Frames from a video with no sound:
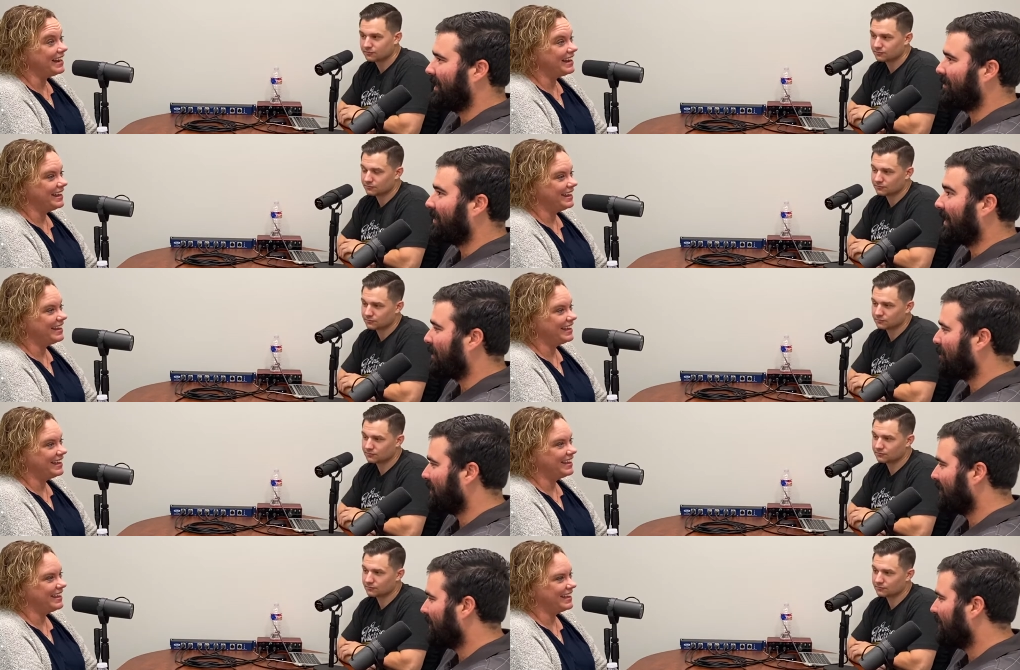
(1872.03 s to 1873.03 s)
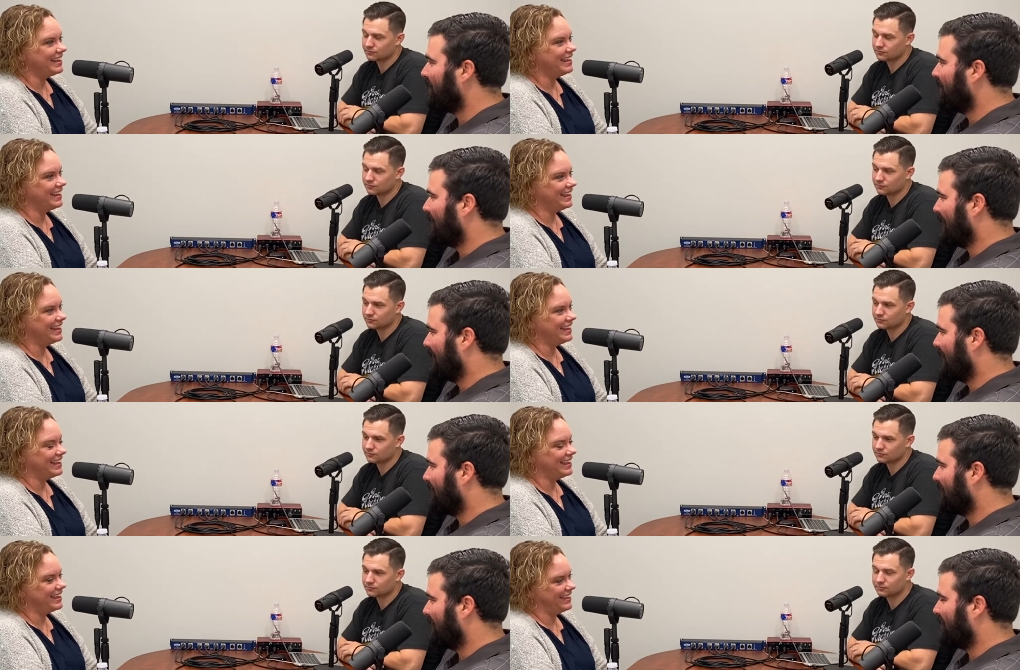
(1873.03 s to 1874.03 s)
Speaker 1: don't like being, uh,
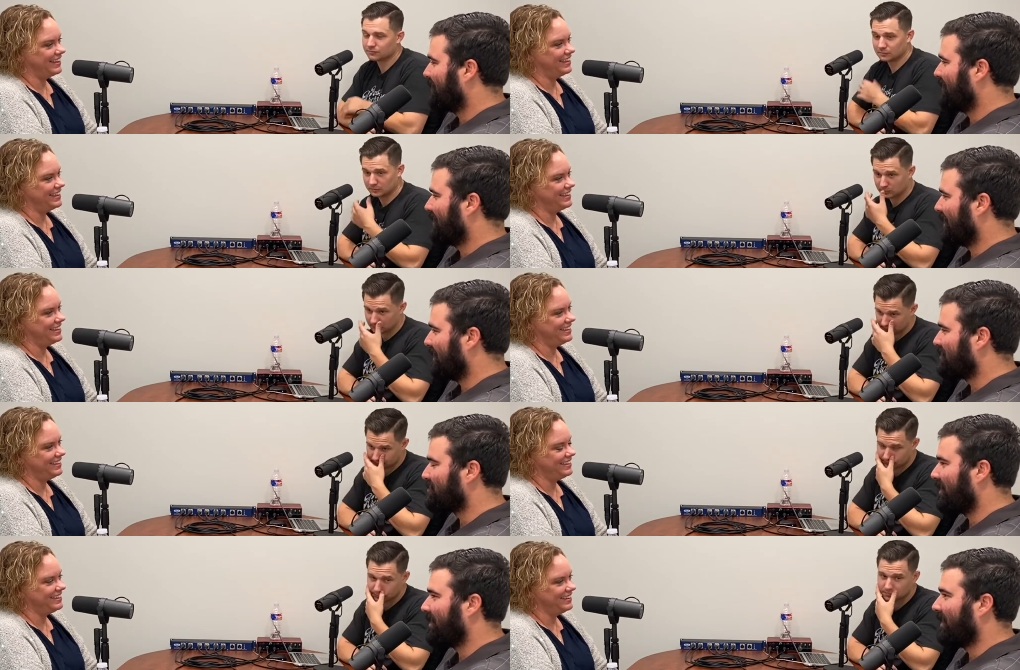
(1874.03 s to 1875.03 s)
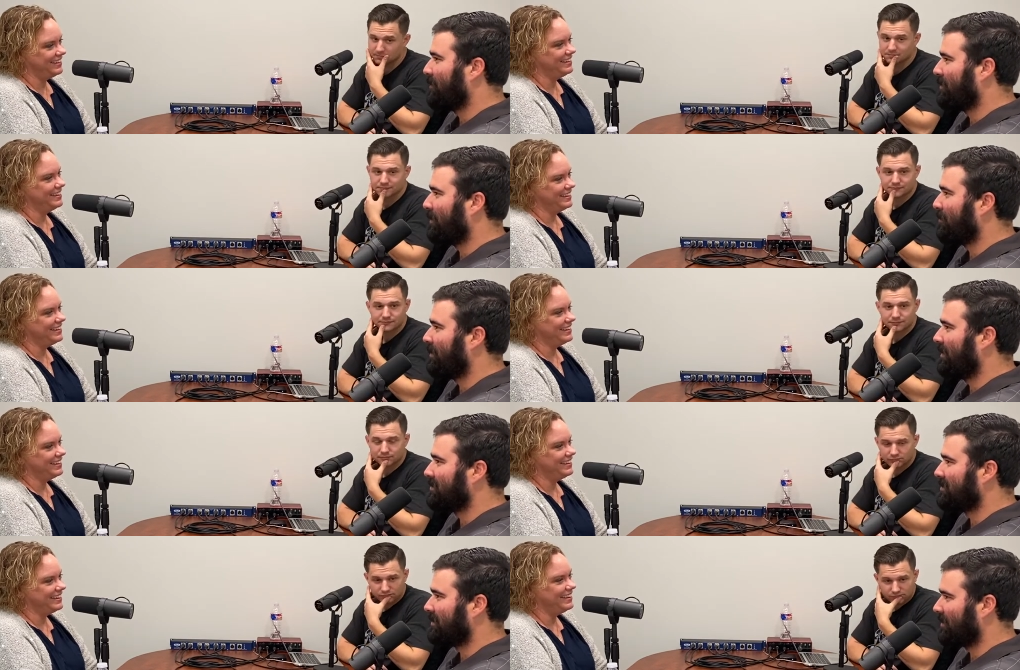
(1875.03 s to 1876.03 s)
you know, in a straight line with everyone
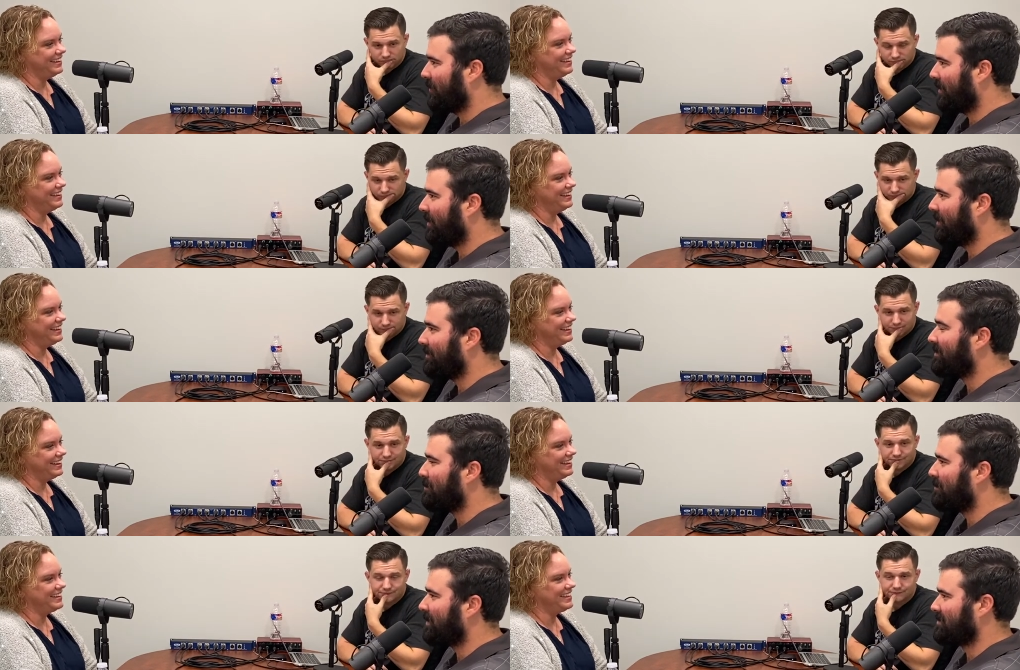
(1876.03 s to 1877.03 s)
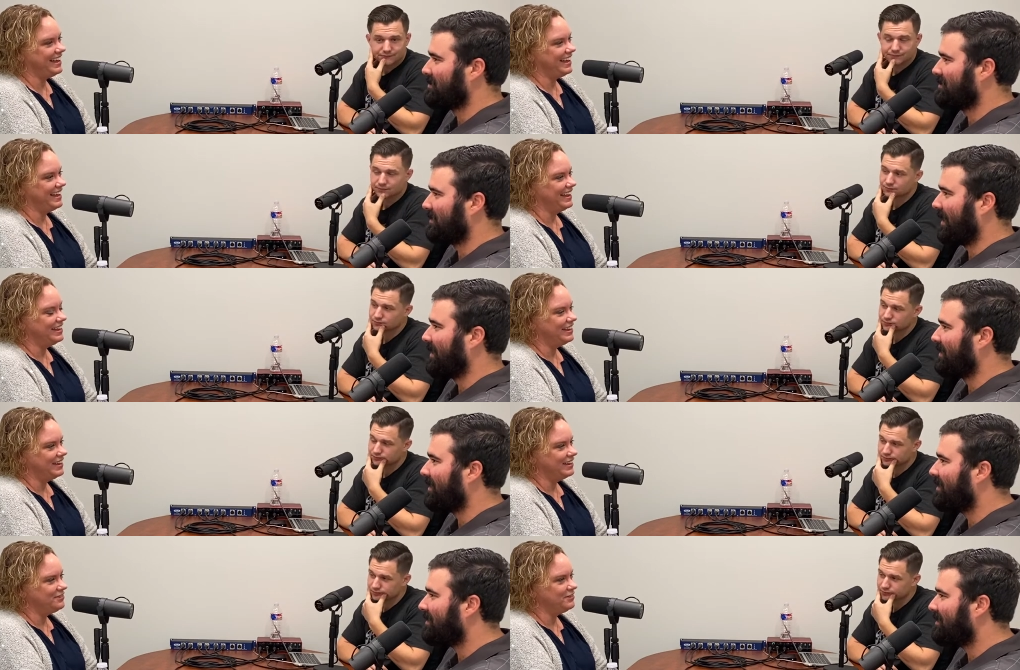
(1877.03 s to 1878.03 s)
else going uh-huh. all the same direction. Yeah. I hate
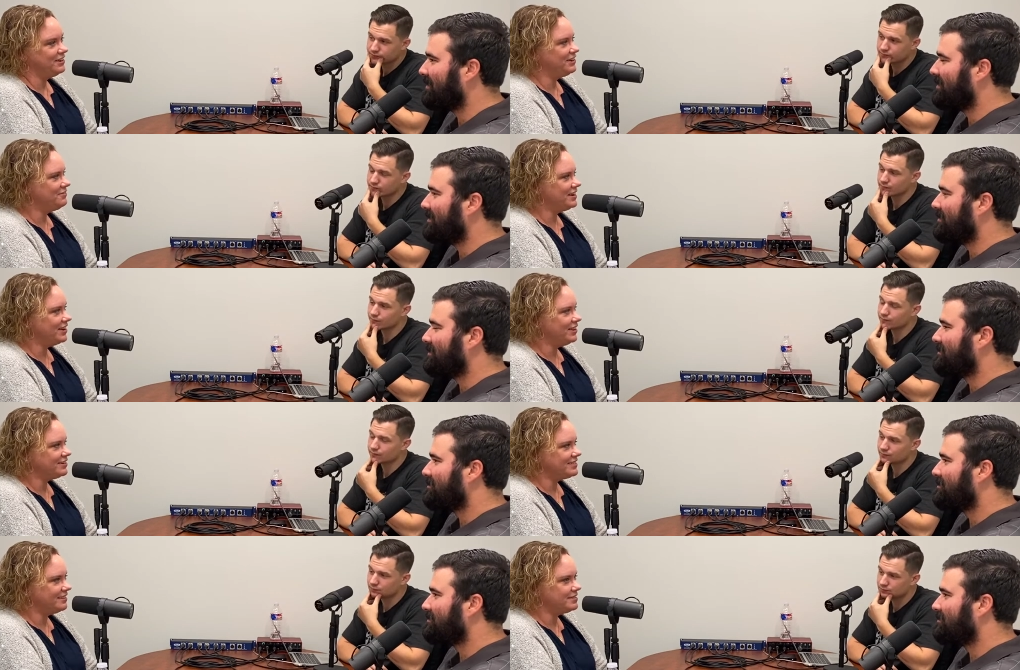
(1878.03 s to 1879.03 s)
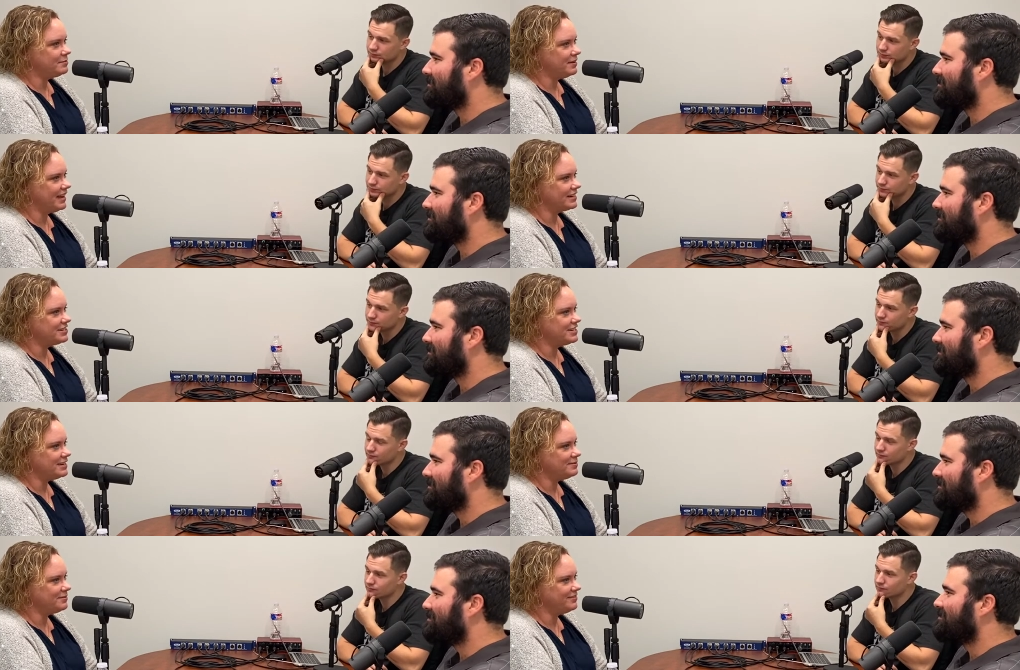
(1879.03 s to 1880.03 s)
that.
Speaker 2: Well, you know, we call ourselves the black
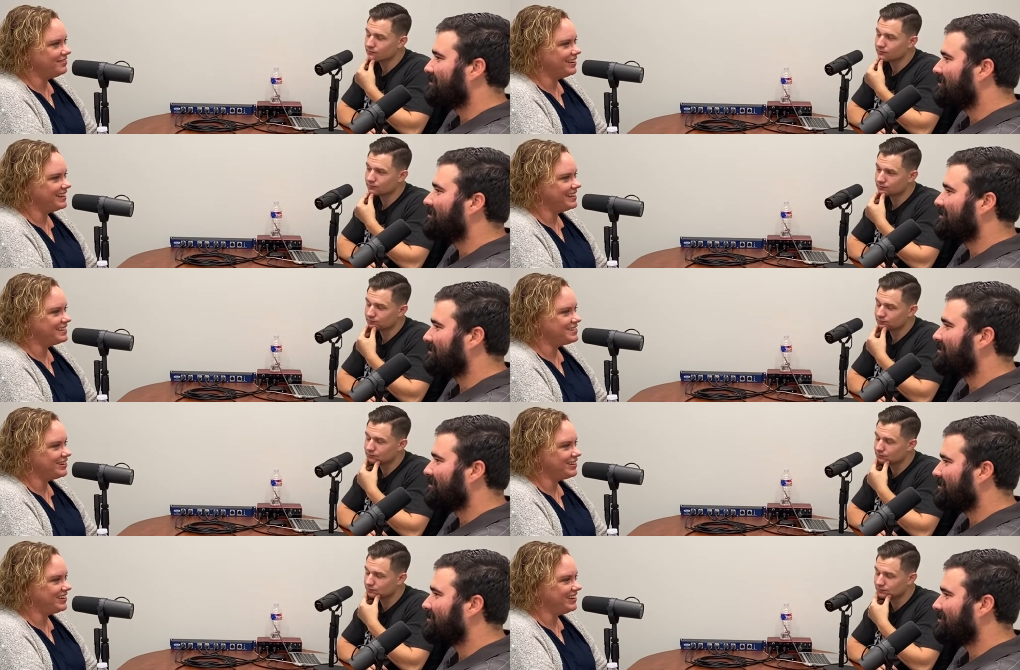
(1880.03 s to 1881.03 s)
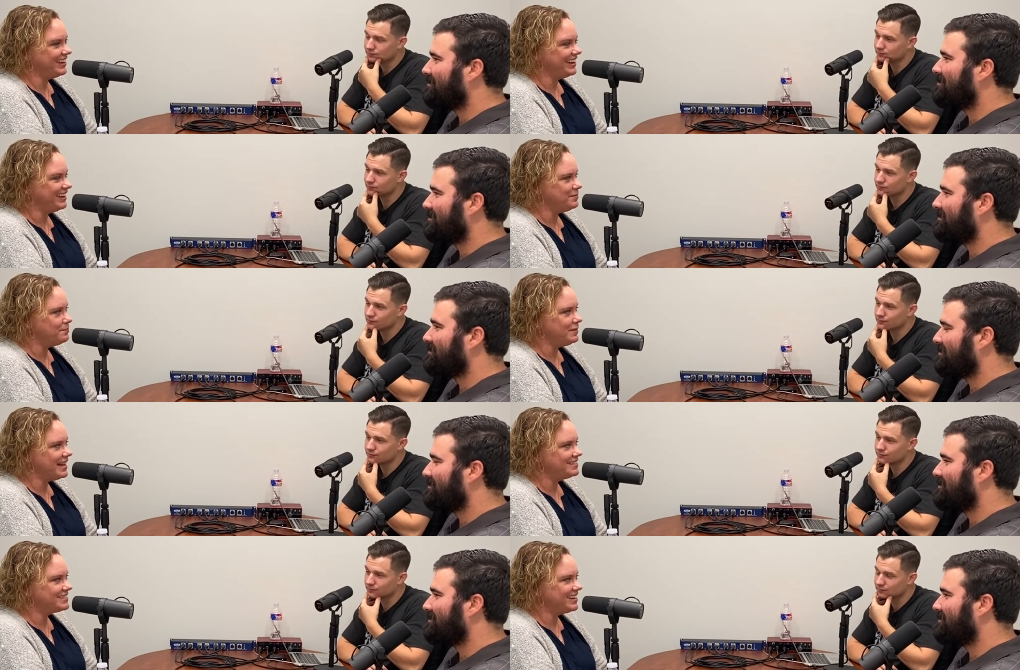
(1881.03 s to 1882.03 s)
sheep, right? That's our little uh,
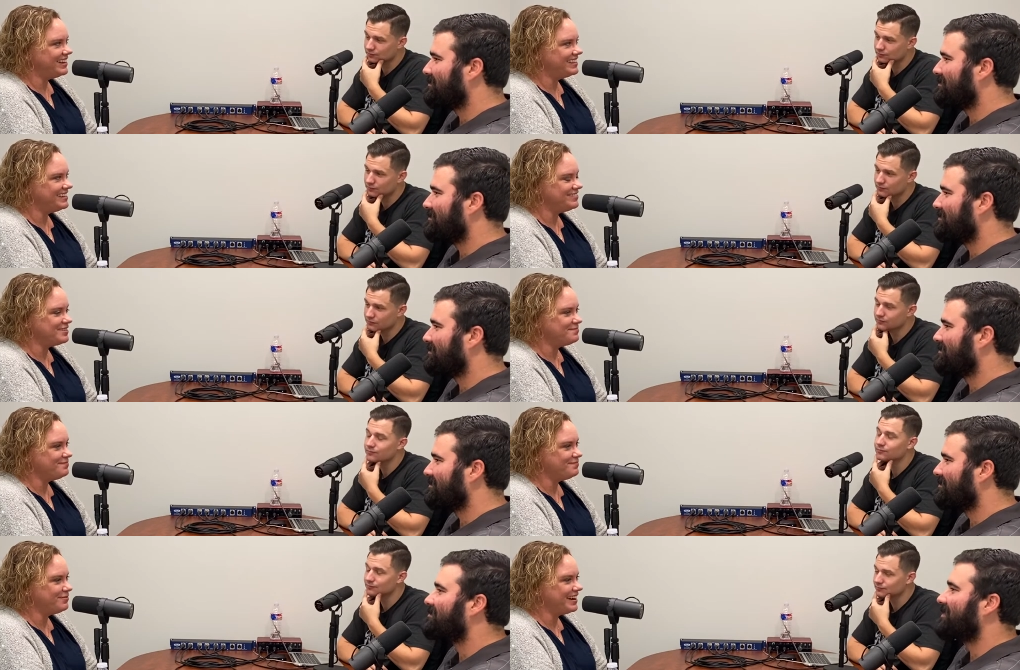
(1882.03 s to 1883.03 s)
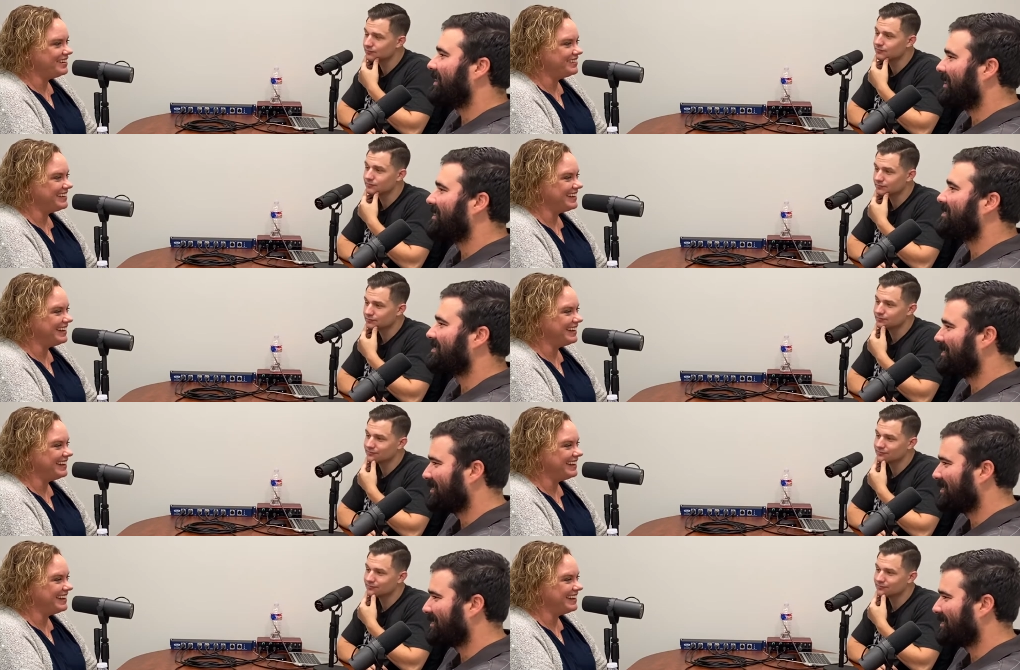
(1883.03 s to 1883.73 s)
mascot that we proudly nice.